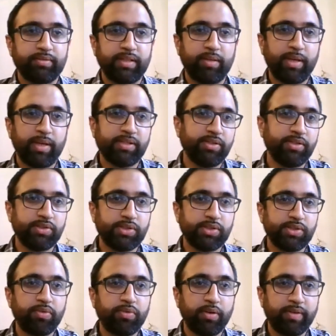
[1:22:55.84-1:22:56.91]
They basically do
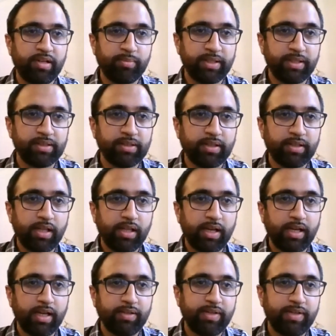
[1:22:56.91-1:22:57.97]
software development,
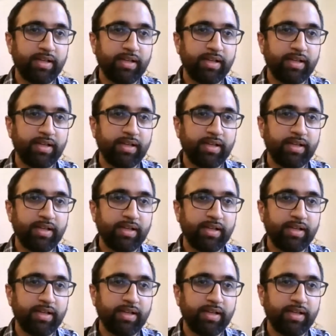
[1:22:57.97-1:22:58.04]
and they've